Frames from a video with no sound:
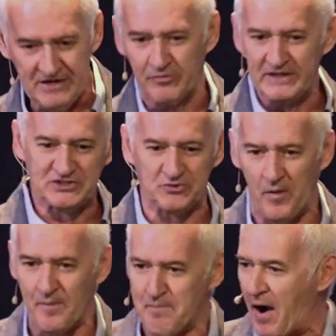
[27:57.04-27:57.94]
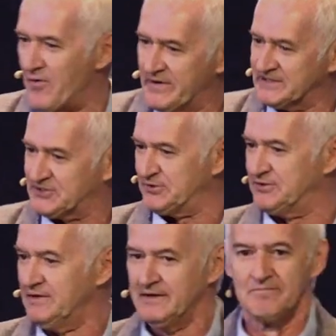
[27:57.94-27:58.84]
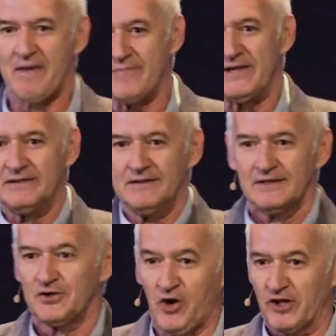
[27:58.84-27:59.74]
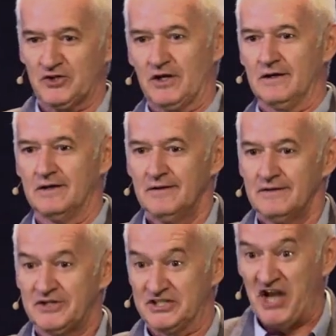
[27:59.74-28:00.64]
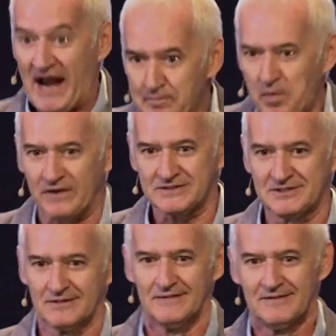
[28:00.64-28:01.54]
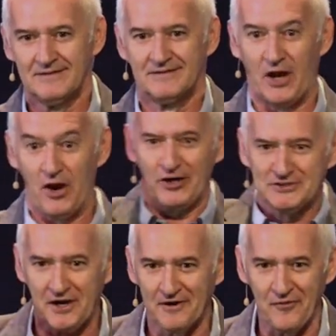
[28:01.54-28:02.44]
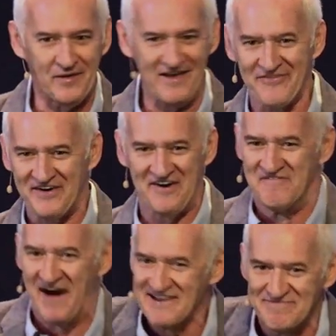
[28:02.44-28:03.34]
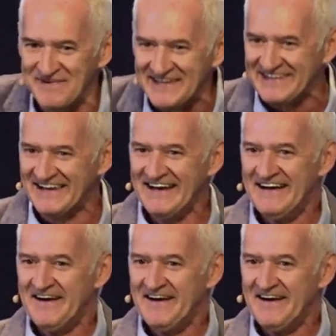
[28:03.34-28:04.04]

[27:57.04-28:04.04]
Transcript: increase or a bonus, or maybe you got the, the jackpot, the lotto, whatever it may be,